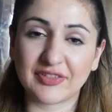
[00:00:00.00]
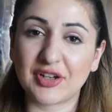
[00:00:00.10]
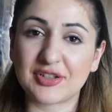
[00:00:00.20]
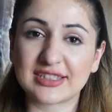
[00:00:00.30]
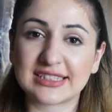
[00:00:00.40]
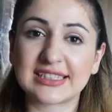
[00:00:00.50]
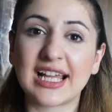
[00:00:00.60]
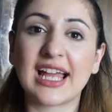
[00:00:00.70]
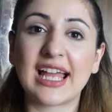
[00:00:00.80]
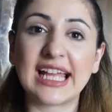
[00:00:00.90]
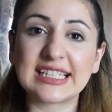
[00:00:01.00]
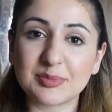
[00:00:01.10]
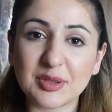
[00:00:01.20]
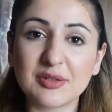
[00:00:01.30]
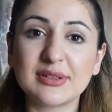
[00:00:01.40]
We are just
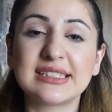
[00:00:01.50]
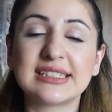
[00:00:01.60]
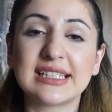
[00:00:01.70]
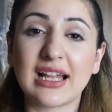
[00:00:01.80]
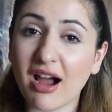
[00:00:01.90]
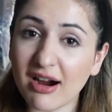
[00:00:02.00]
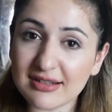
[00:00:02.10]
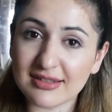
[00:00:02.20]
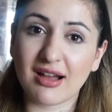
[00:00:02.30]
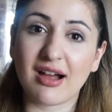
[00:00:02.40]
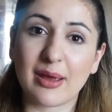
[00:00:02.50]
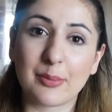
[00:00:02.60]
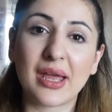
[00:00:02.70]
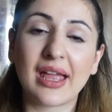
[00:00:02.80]
experiencing a hard time,